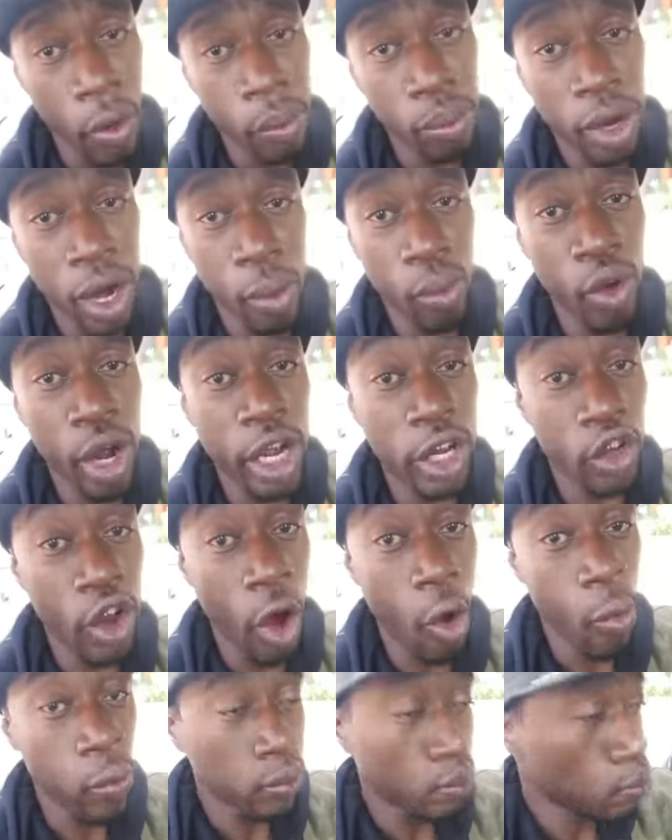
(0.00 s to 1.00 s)
But I'm renting
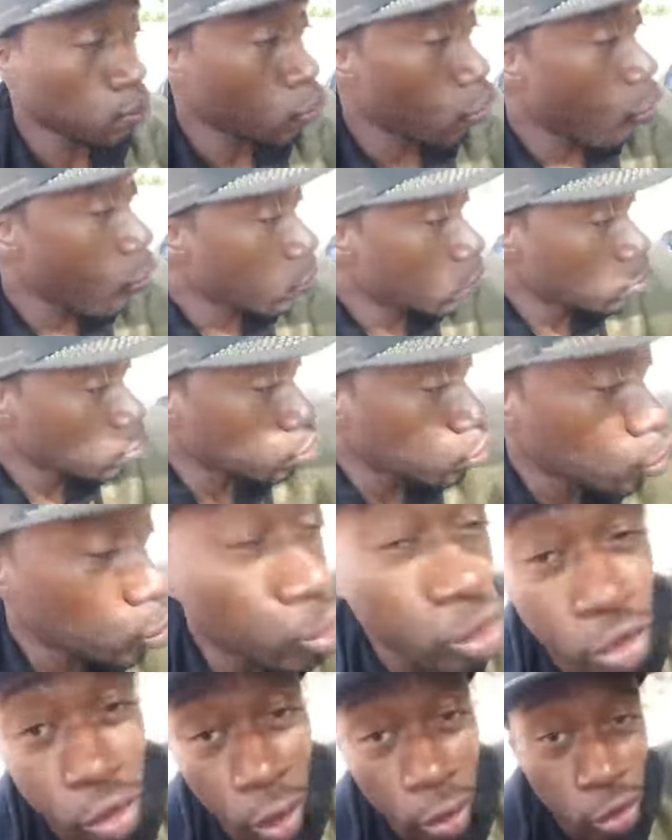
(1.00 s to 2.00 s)
though.
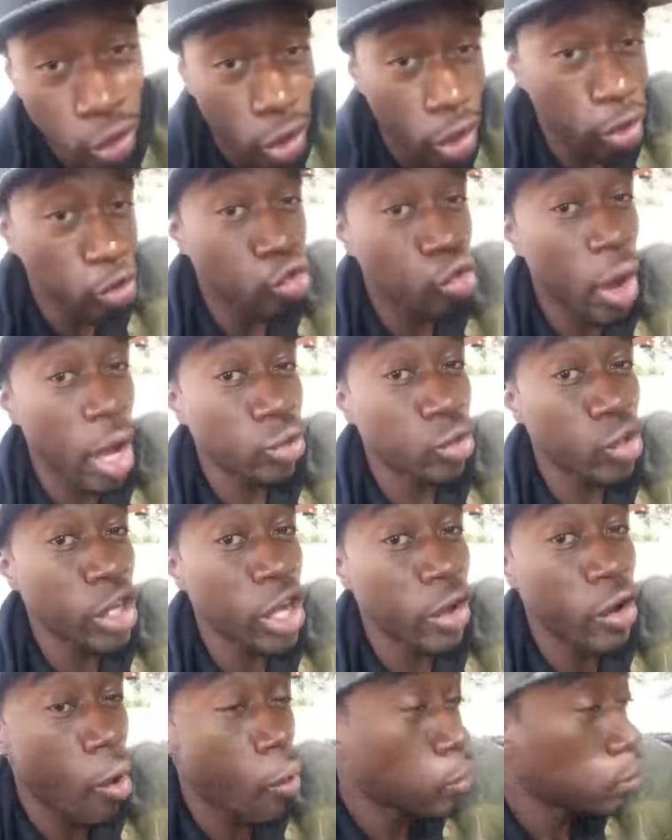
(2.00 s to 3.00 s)
You're just gonna see it throughout the
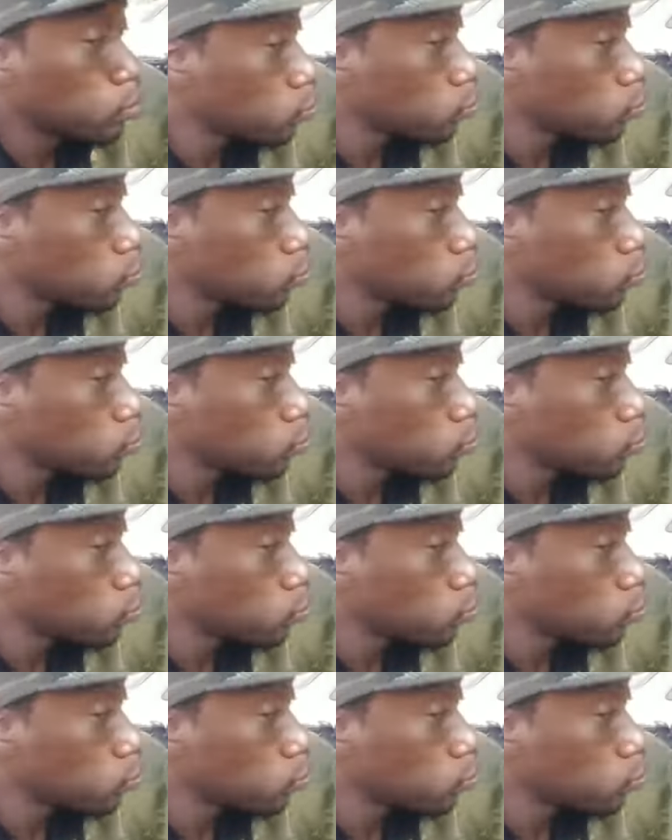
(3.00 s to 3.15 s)
year though.